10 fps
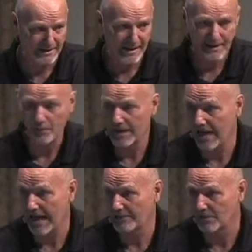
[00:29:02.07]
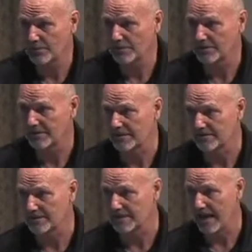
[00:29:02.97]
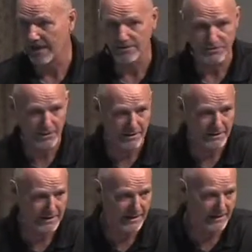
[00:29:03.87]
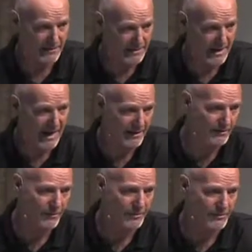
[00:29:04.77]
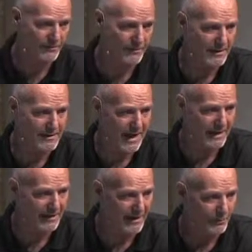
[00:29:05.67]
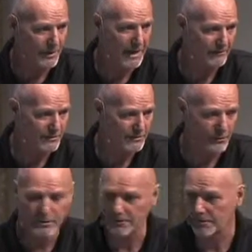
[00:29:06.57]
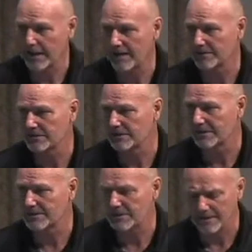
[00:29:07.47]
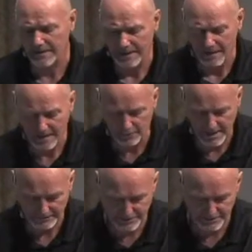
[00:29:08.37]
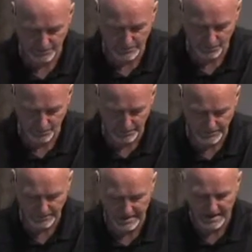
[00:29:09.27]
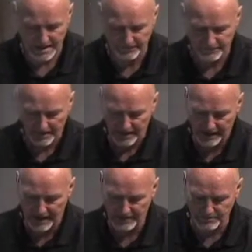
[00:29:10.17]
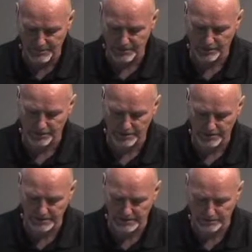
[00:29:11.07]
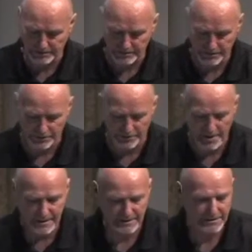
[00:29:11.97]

Uh, we have the person of the Messiah who's already come and died and rose from the dead. We have his words. We have his teaching. Uh, we have so much more than they have. Uh, I can be encouraged so so much.